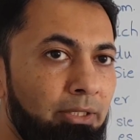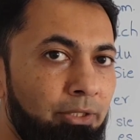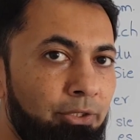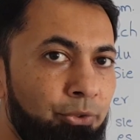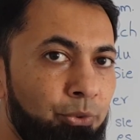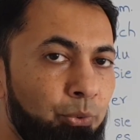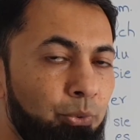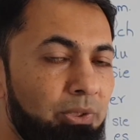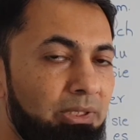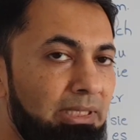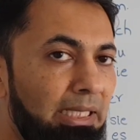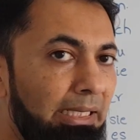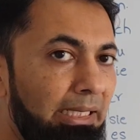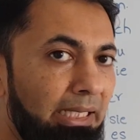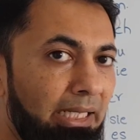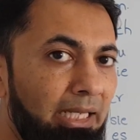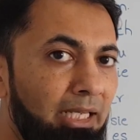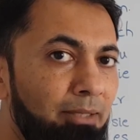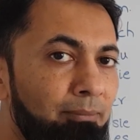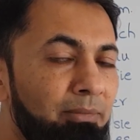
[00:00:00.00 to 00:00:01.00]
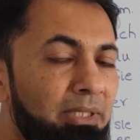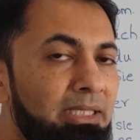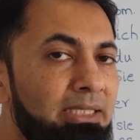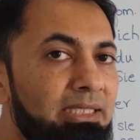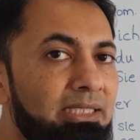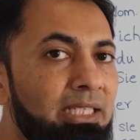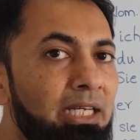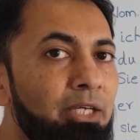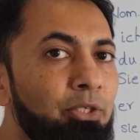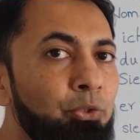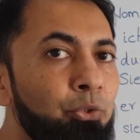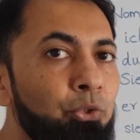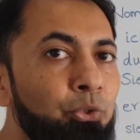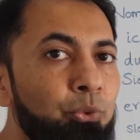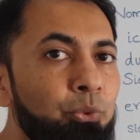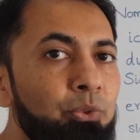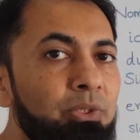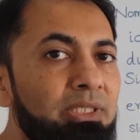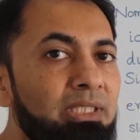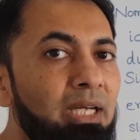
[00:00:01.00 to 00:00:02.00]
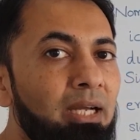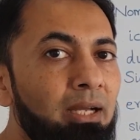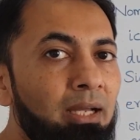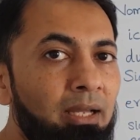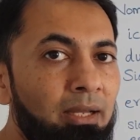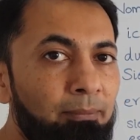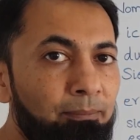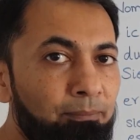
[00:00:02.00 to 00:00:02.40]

use the name. Instead you use the